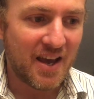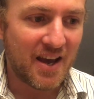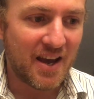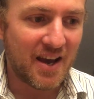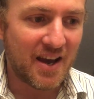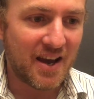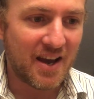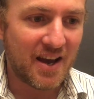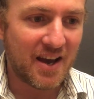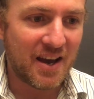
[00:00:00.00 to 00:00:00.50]

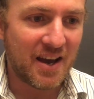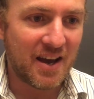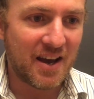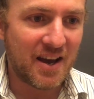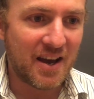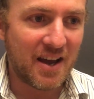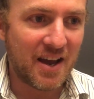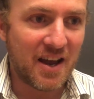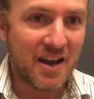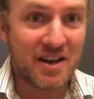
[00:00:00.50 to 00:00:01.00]

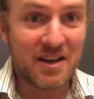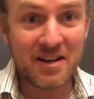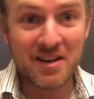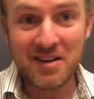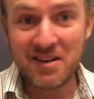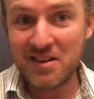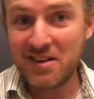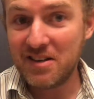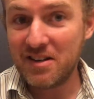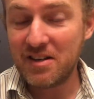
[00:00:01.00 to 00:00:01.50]

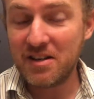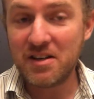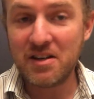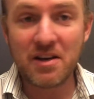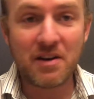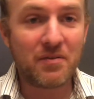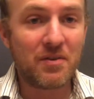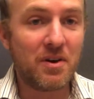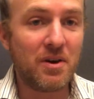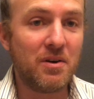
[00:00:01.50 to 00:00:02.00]
And you
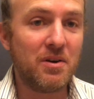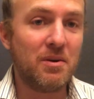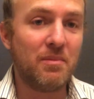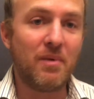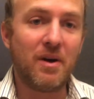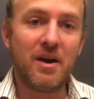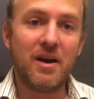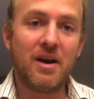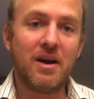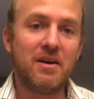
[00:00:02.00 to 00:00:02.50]
never know. You
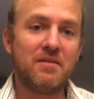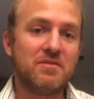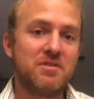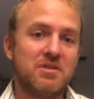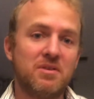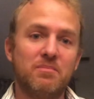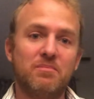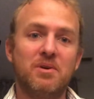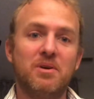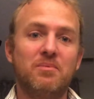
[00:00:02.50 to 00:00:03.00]
might have
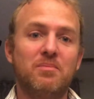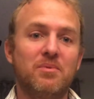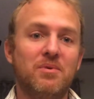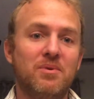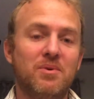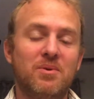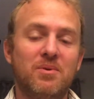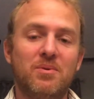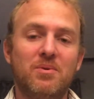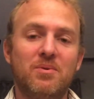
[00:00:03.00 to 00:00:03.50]
some people
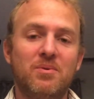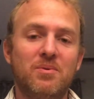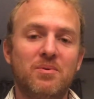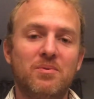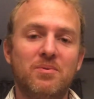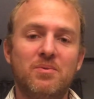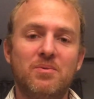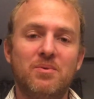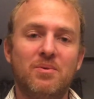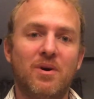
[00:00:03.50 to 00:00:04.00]

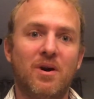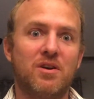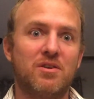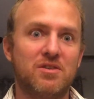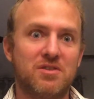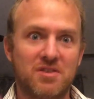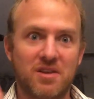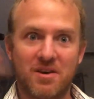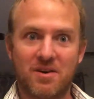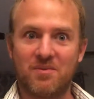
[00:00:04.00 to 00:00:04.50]
who are
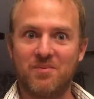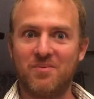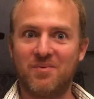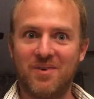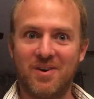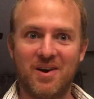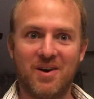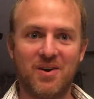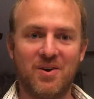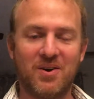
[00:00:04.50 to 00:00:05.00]
just like,
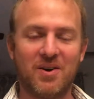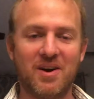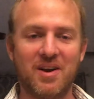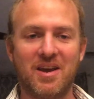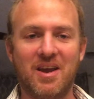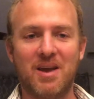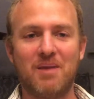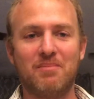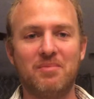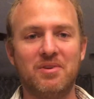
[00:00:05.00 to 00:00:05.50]
I
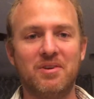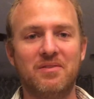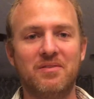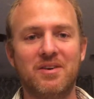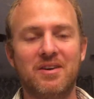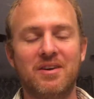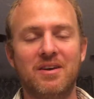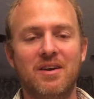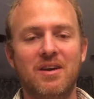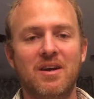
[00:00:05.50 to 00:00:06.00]
can't believe
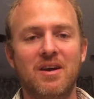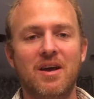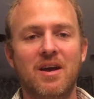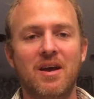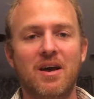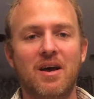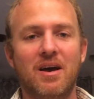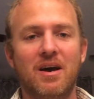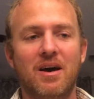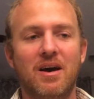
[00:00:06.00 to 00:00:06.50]
it.
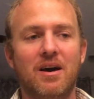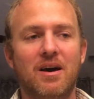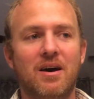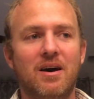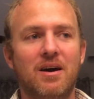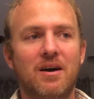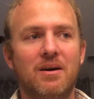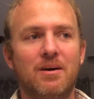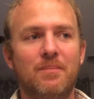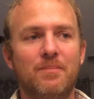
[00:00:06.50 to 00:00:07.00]

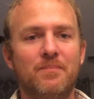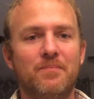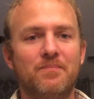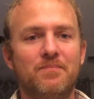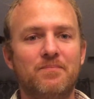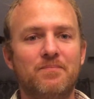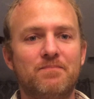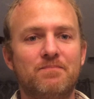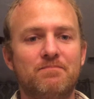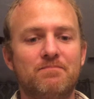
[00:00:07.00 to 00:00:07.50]

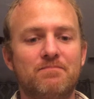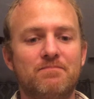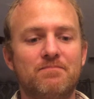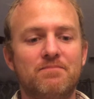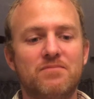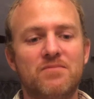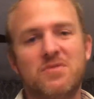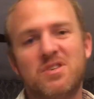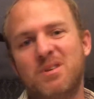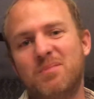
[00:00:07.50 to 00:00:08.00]

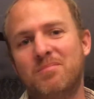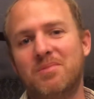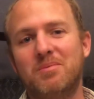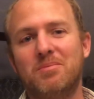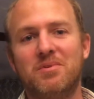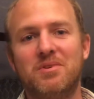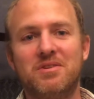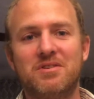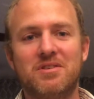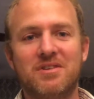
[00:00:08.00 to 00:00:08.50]
Some people
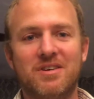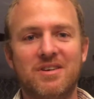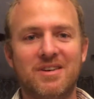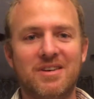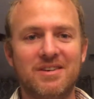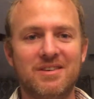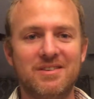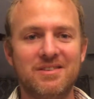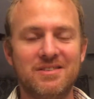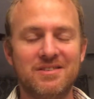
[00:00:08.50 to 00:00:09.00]
are just kind of
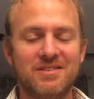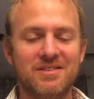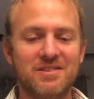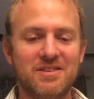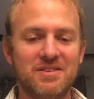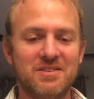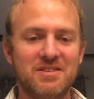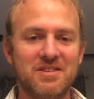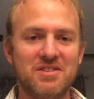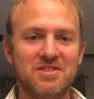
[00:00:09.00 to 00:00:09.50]
like,
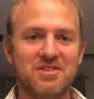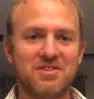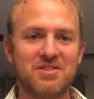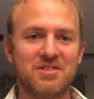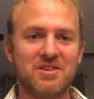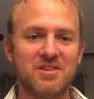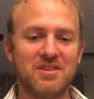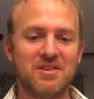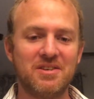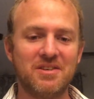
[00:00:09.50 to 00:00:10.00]
that's
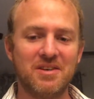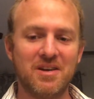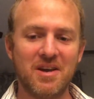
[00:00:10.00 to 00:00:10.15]
interesting.